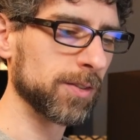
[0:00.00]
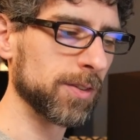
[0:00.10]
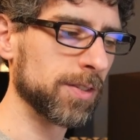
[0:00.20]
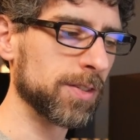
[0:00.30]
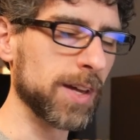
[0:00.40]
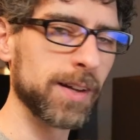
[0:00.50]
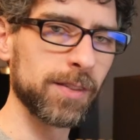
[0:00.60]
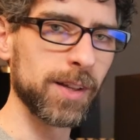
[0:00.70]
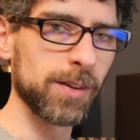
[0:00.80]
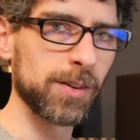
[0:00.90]
thing
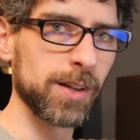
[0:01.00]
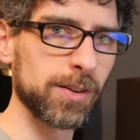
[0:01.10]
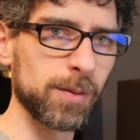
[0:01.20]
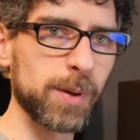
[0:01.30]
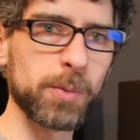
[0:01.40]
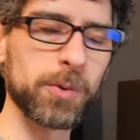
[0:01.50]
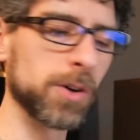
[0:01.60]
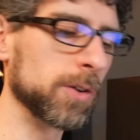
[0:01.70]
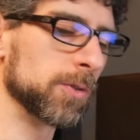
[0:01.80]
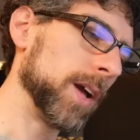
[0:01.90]
that some people would
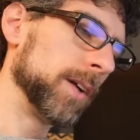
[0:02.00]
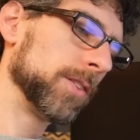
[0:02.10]
go for.